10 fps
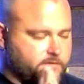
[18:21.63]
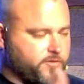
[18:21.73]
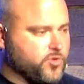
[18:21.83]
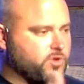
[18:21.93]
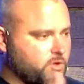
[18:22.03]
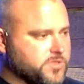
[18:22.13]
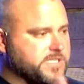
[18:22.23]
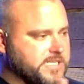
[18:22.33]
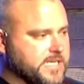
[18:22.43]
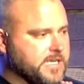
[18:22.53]
If you
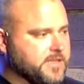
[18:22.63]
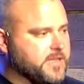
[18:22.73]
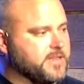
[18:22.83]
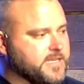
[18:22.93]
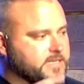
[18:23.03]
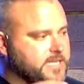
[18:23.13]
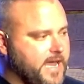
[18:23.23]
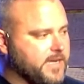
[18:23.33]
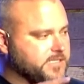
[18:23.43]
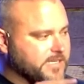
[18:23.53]
don't see that the
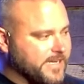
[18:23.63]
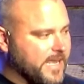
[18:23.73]
attacks